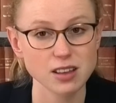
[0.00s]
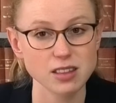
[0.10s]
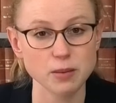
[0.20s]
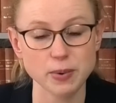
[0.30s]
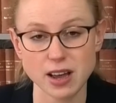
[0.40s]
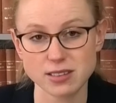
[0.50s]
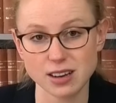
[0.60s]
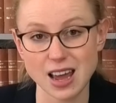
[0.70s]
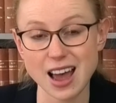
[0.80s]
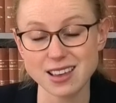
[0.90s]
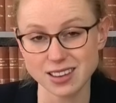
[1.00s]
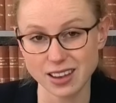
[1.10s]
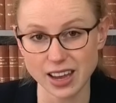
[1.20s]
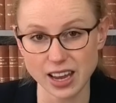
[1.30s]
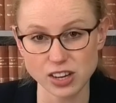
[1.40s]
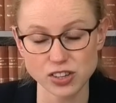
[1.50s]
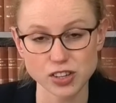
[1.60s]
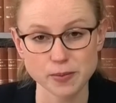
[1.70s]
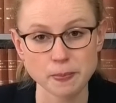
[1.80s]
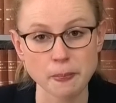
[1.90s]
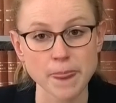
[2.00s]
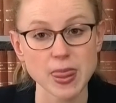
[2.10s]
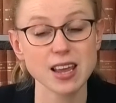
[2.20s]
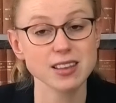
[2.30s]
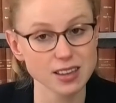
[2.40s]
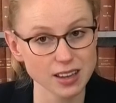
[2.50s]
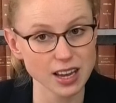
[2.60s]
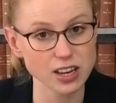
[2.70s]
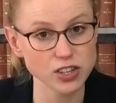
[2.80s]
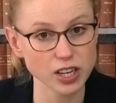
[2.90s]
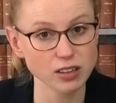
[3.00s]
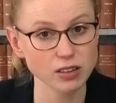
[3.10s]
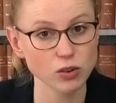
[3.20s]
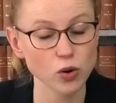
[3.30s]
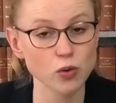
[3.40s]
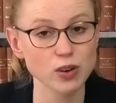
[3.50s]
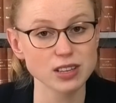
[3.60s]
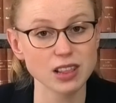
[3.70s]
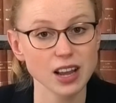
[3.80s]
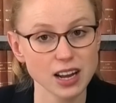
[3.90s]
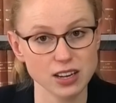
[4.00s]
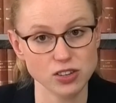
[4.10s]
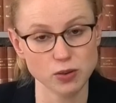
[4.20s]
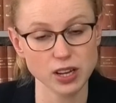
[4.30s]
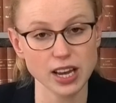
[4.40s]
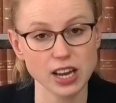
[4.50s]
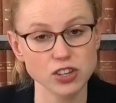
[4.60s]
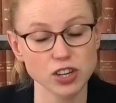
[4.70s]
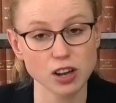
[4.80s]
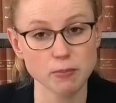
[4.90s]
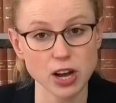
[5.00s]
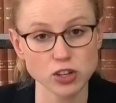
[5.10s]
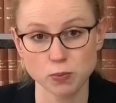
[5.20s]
that a person has engaged, is engaging, or is likely to engage in a commercial